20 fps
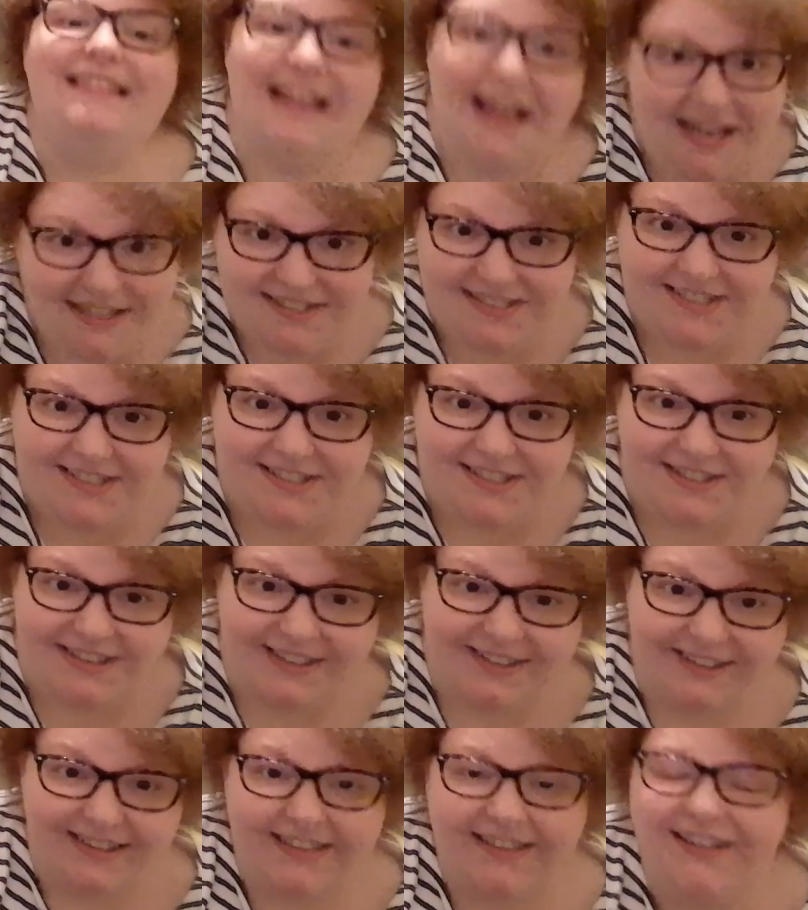last
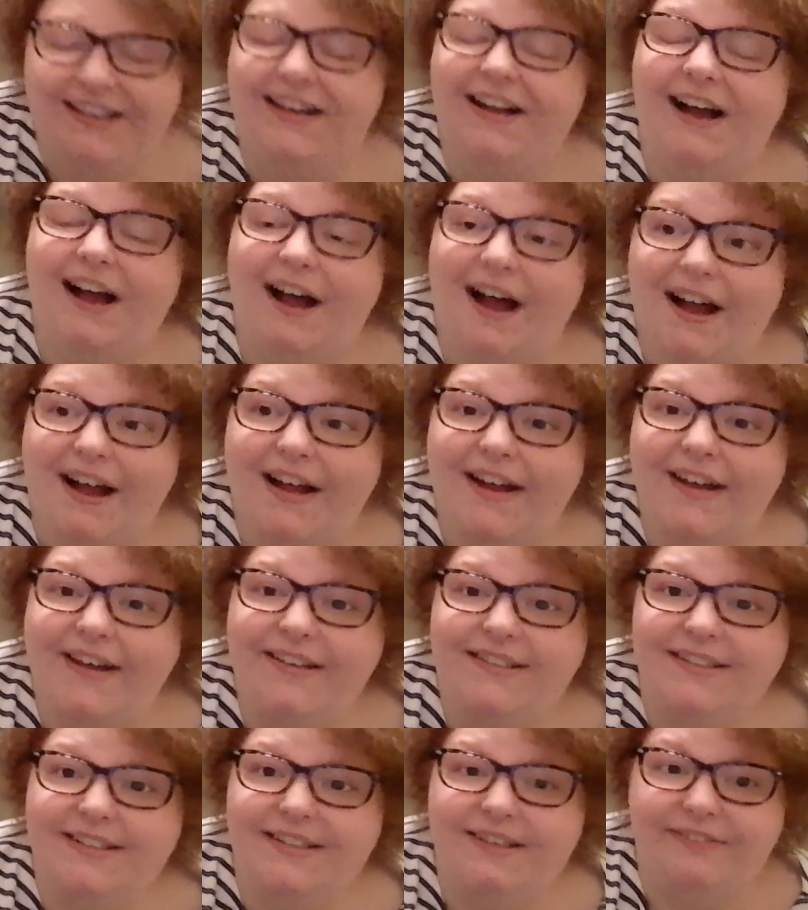year, I
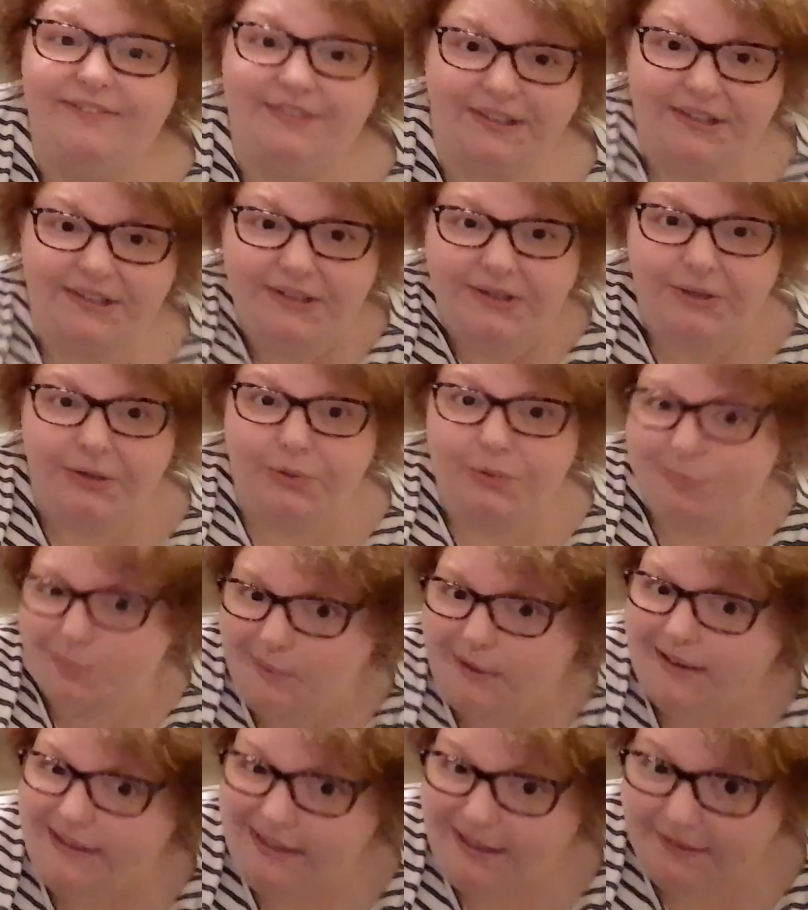did a video
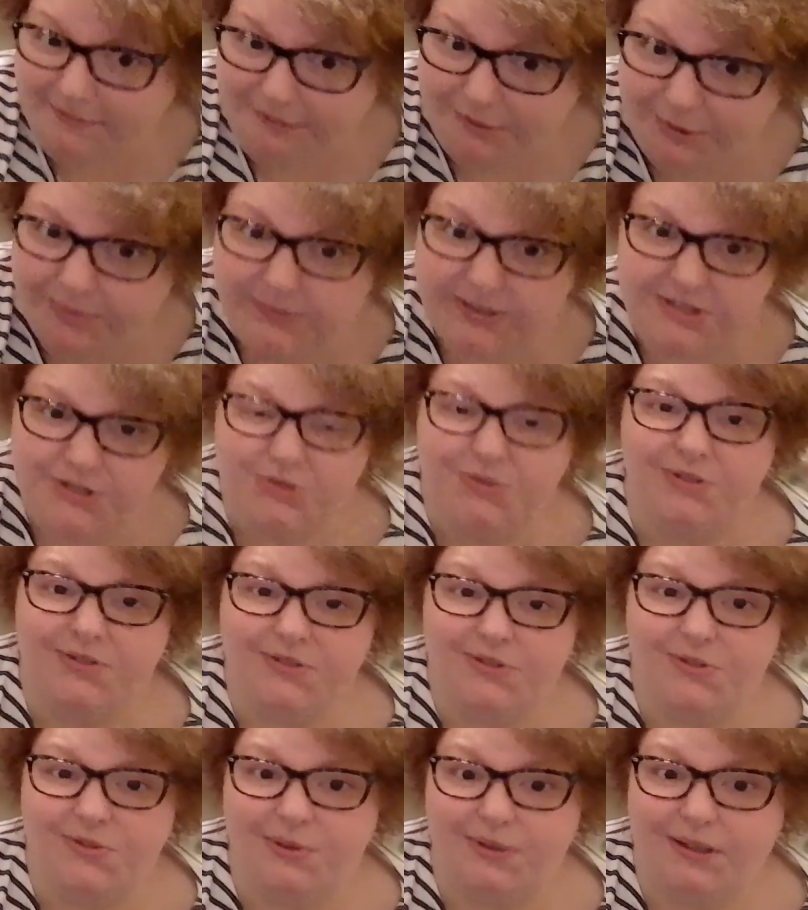right after my short
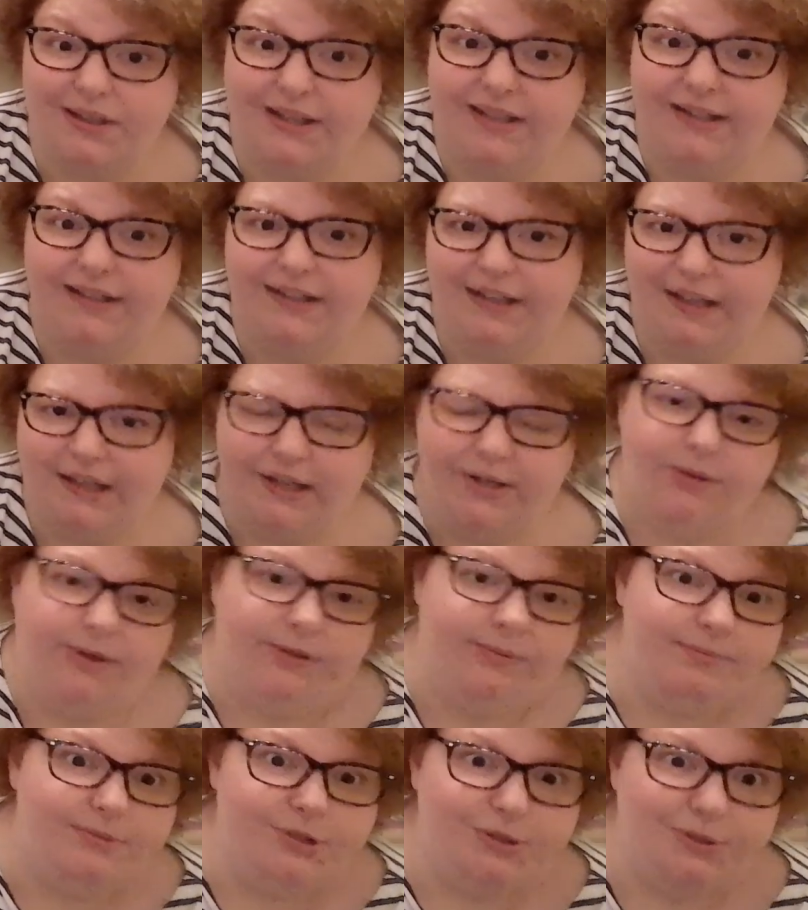story,
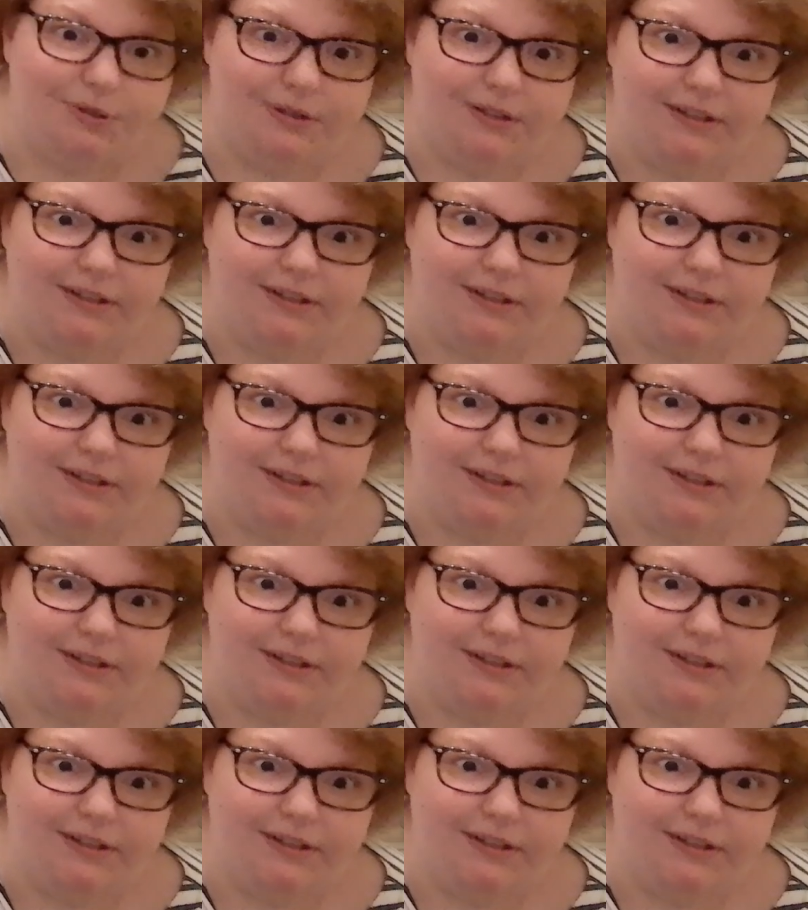well, short